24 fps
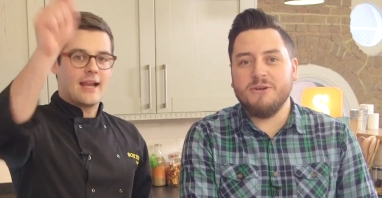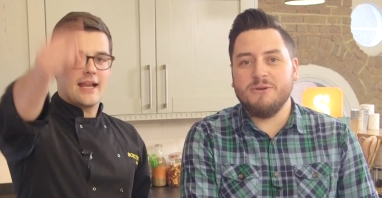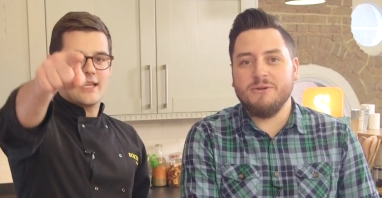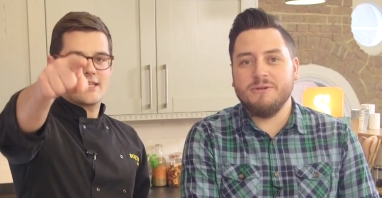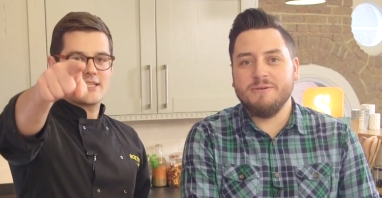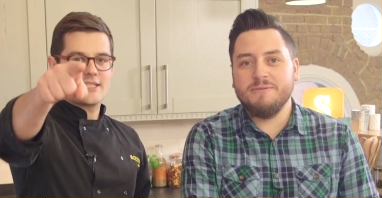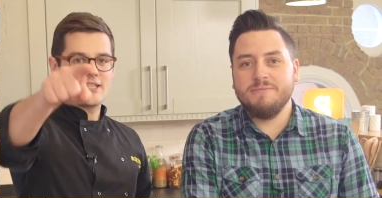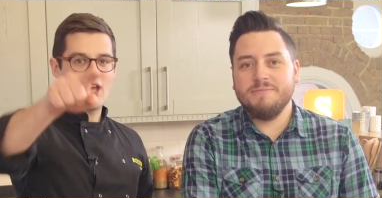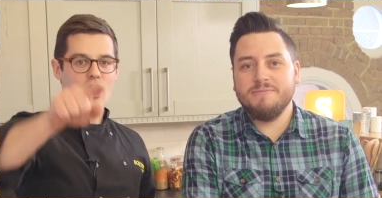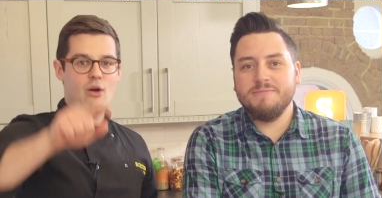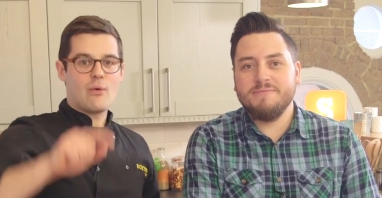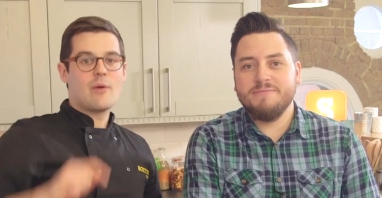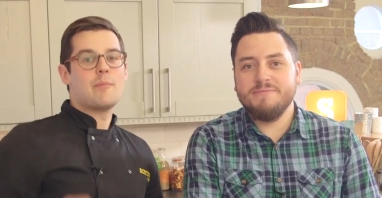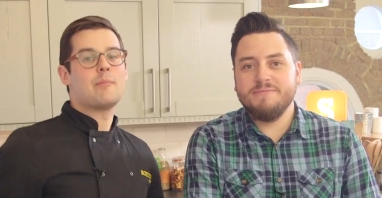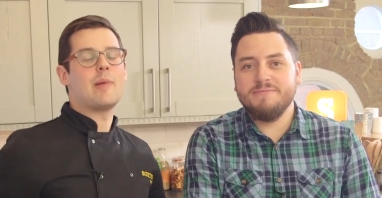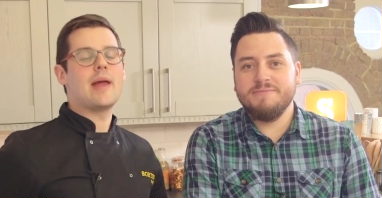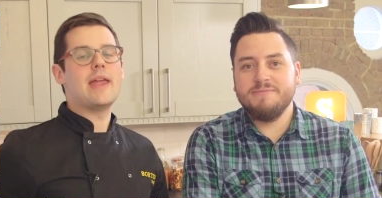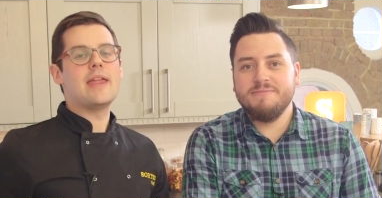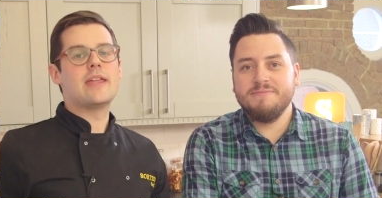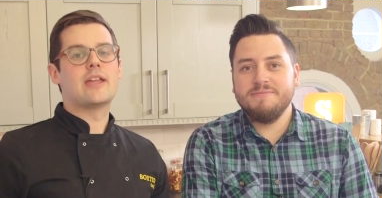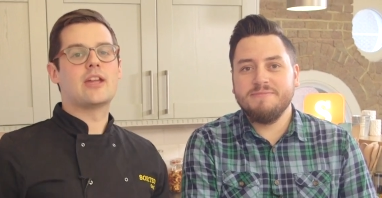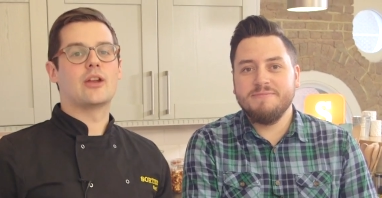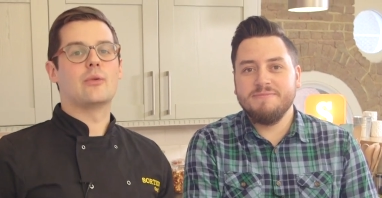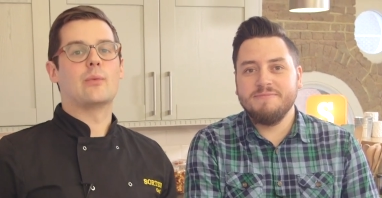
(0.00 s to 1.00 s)
Speaker 1: Let's start with
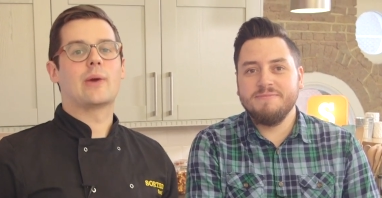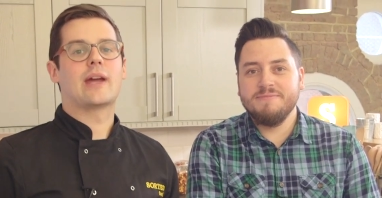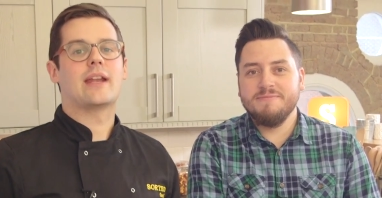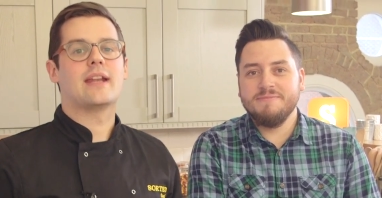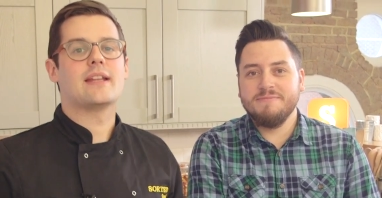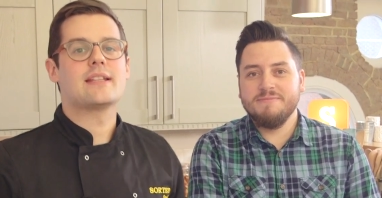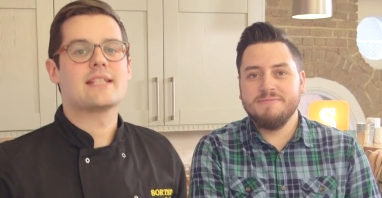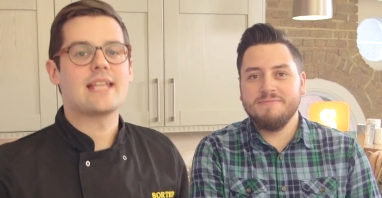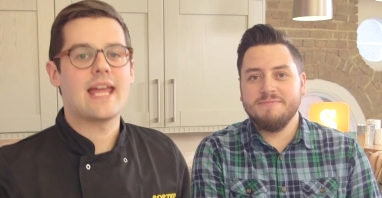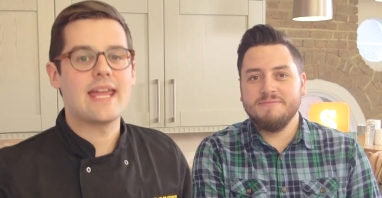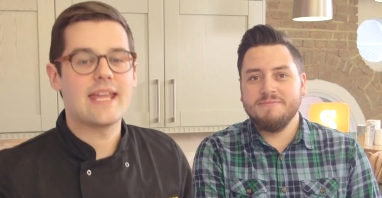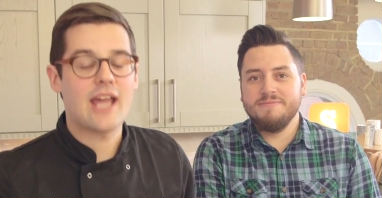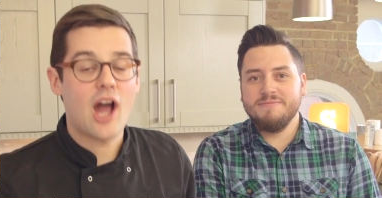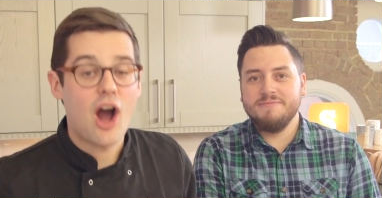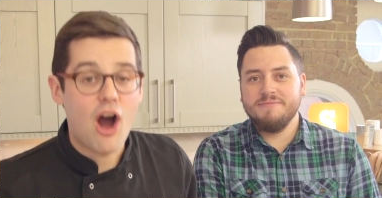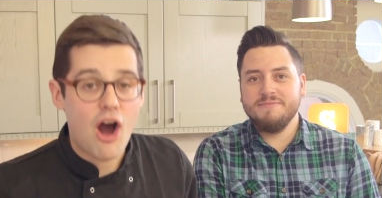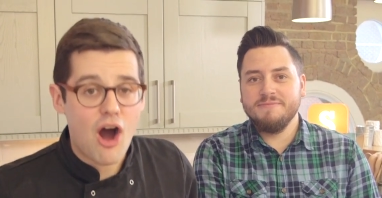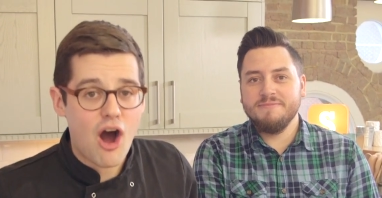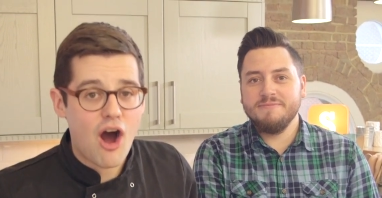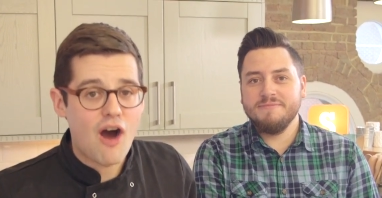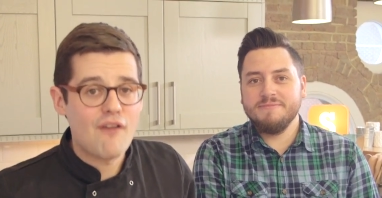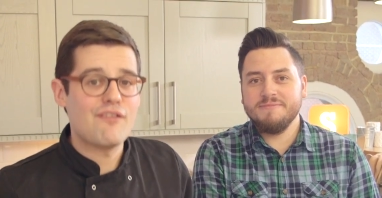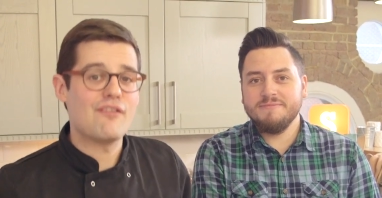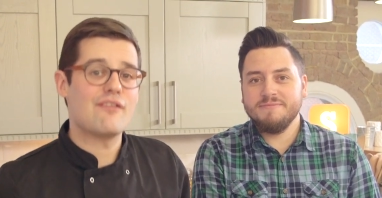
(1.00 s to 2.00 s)
bacon. We're going to take
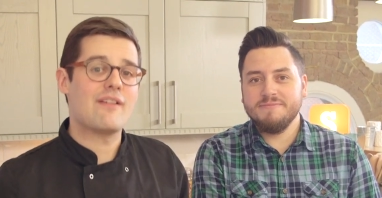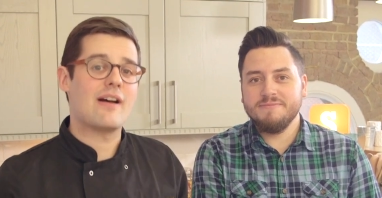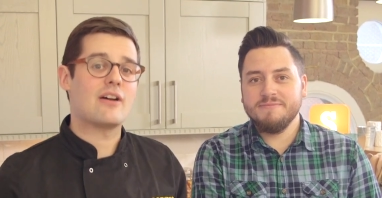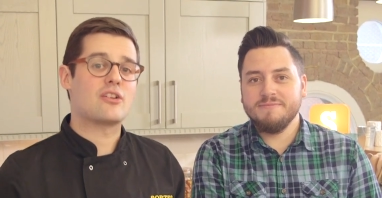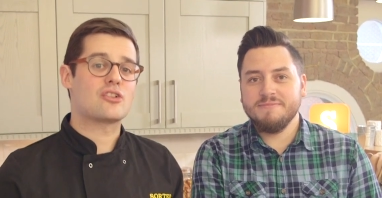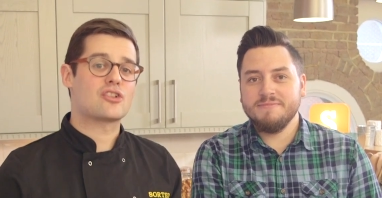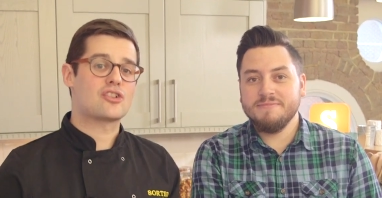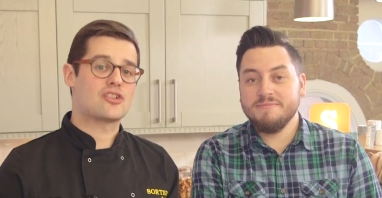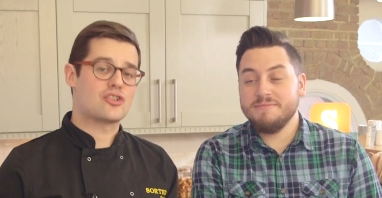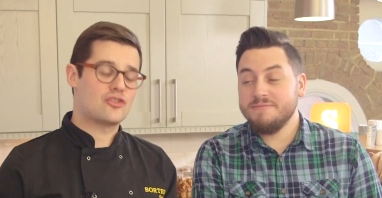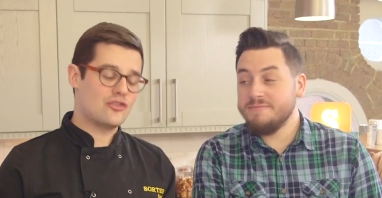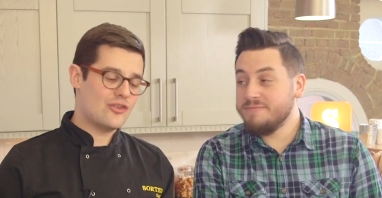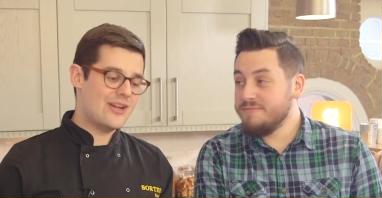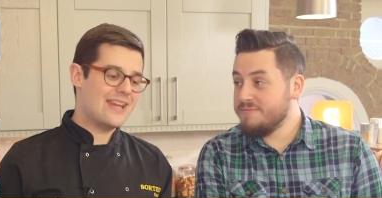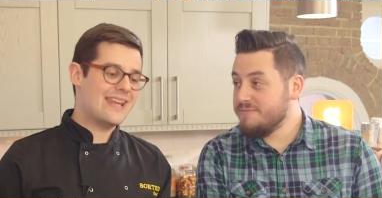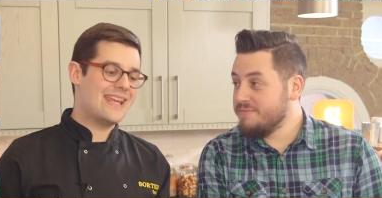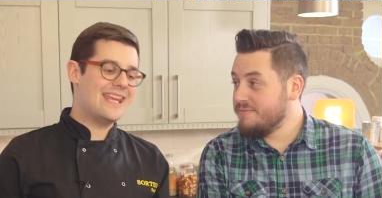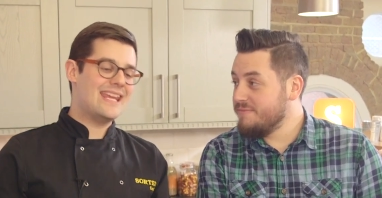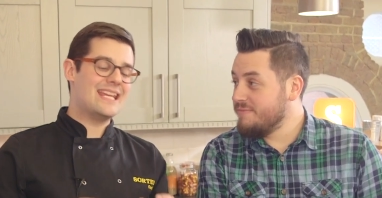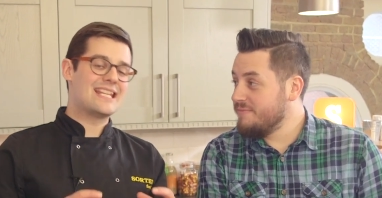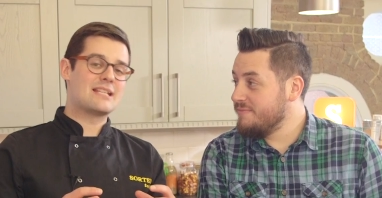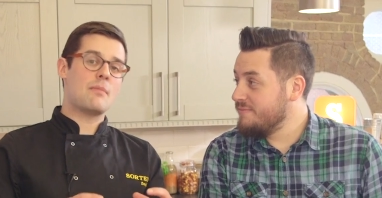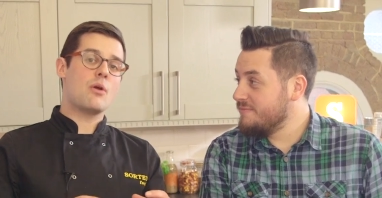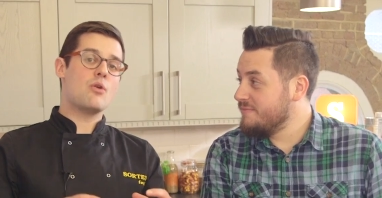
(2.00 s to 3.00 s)
half of our
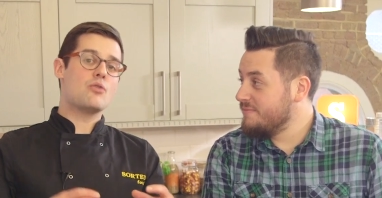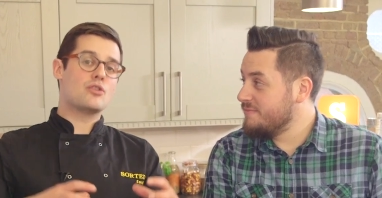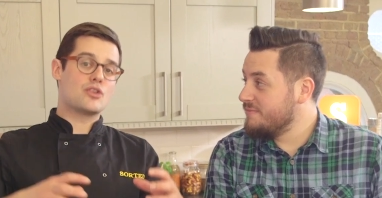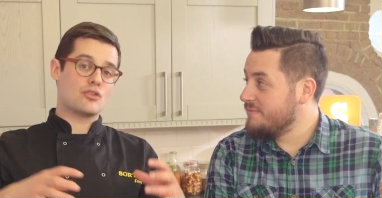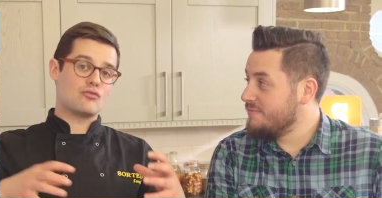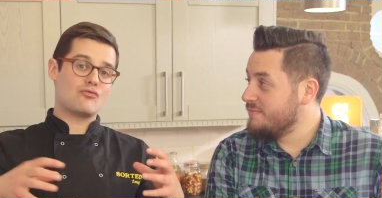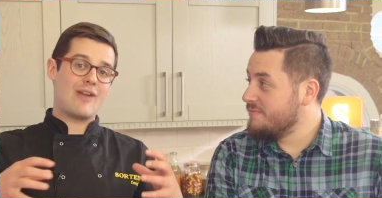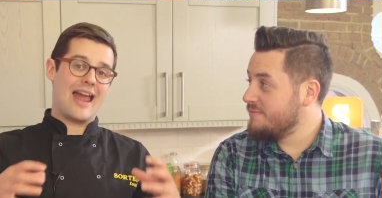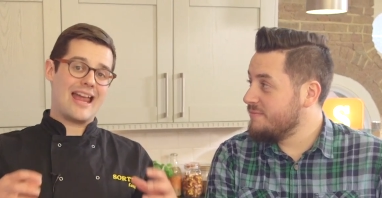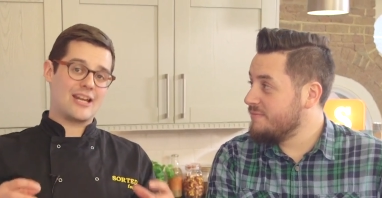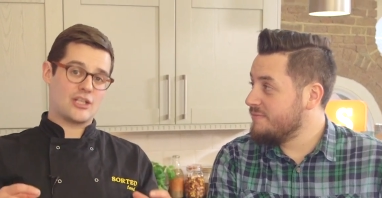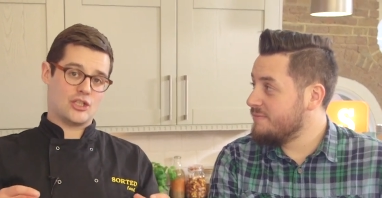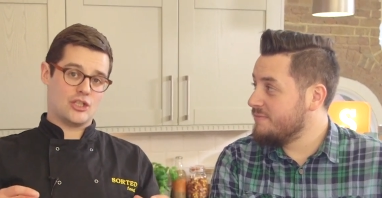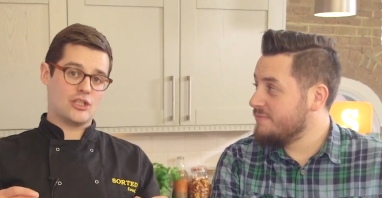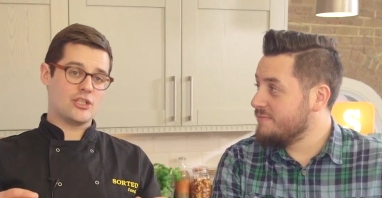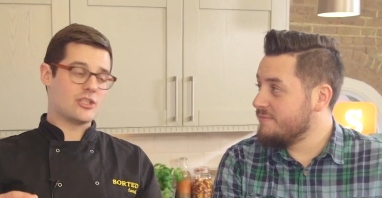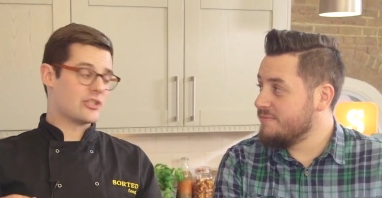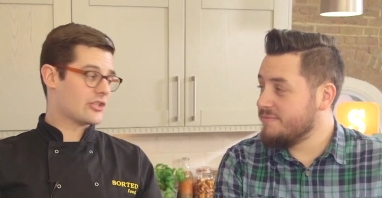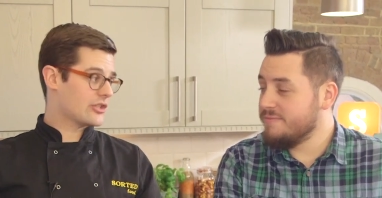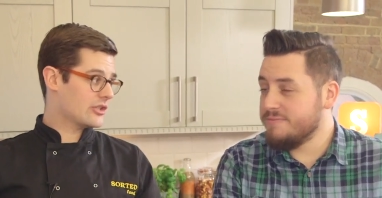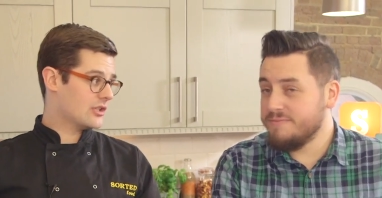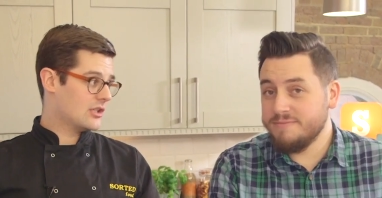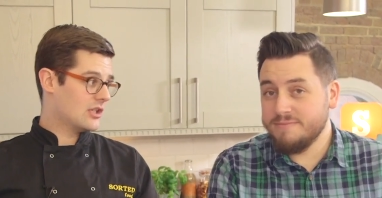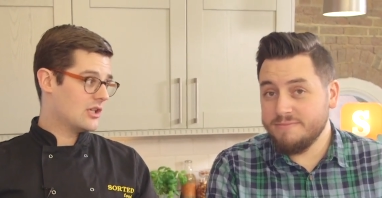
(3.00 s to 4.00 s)
streaky smoked
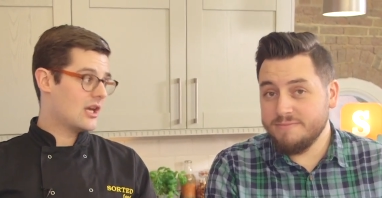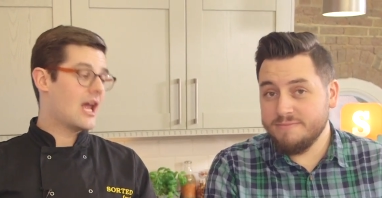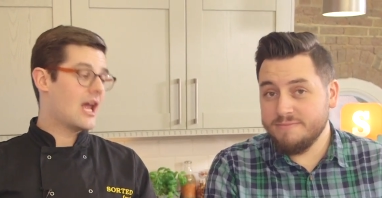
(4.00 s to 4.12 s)
rashers,